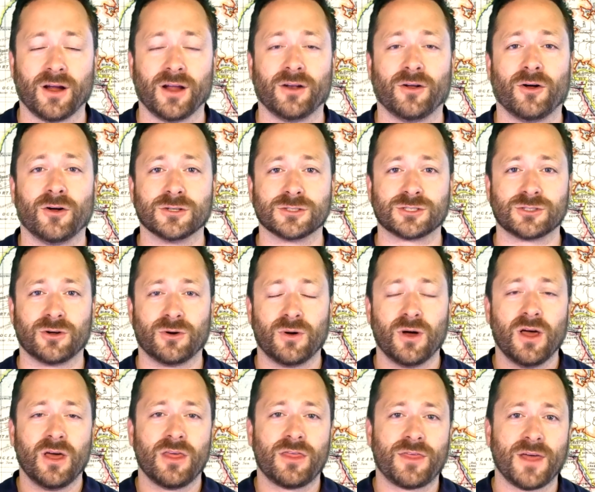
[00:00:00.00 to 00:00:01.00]
And also,
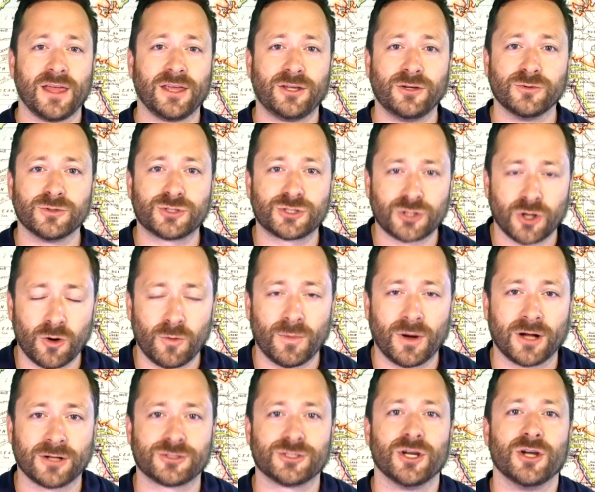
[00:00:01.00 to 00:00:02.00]
thank you so
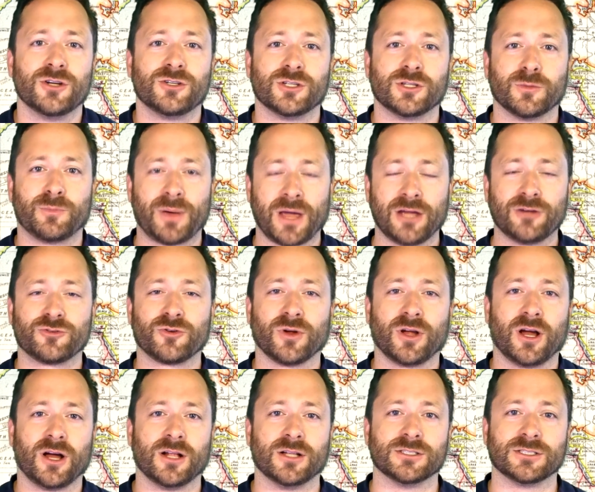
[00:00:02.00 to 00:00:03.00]
much to the
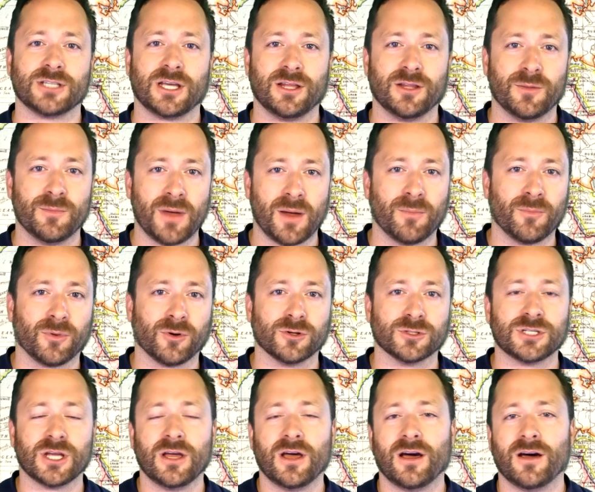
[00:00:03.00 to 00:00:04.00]
Patreons and the members
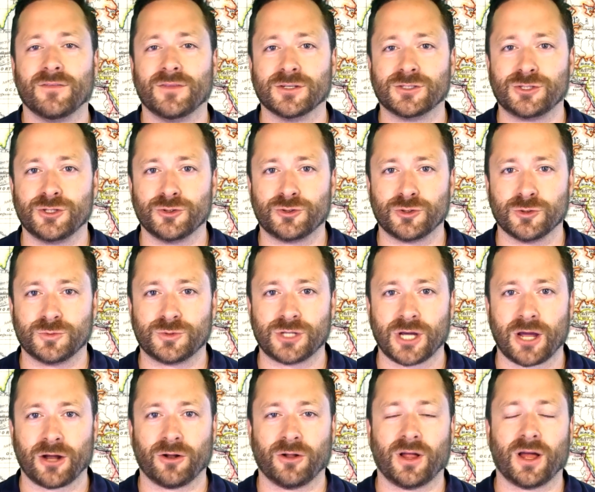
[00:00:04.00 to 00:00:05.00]
of this YouTube
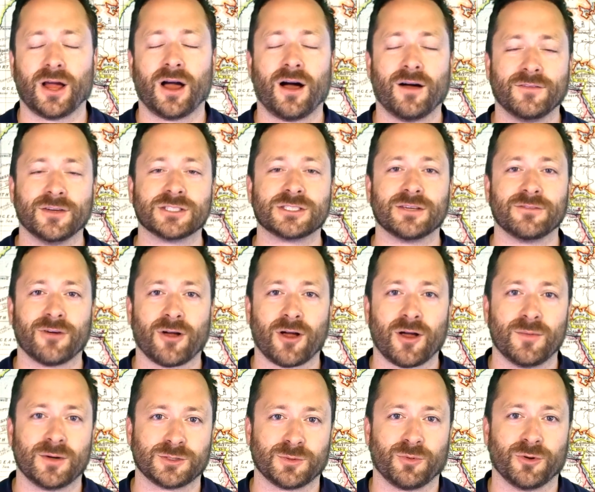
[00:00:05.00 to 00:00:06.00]
channel. I obviously very
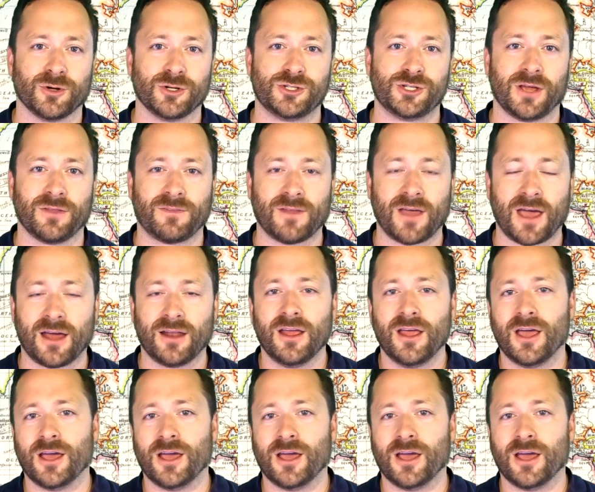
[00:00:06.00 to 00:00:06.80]
much appreciate that.